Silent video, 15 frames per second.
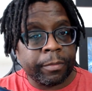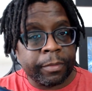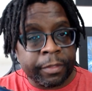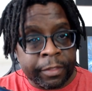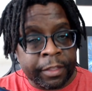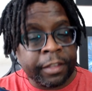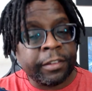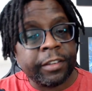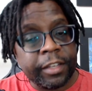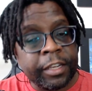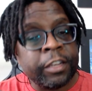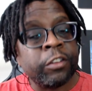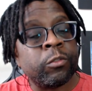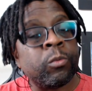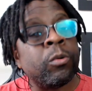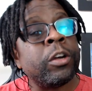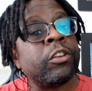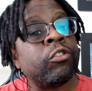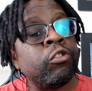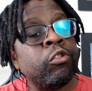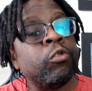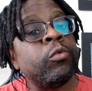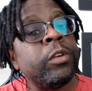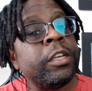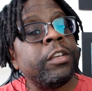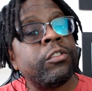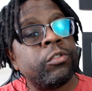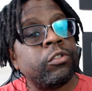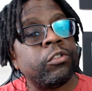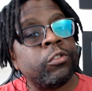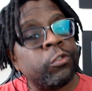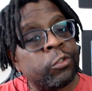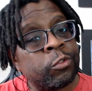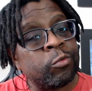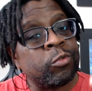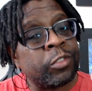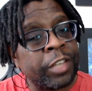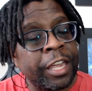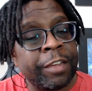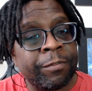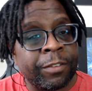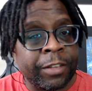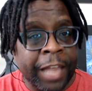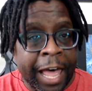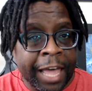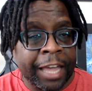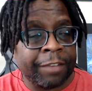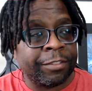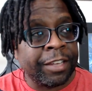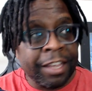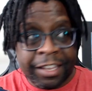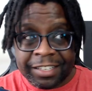This is what you need to use to save lives,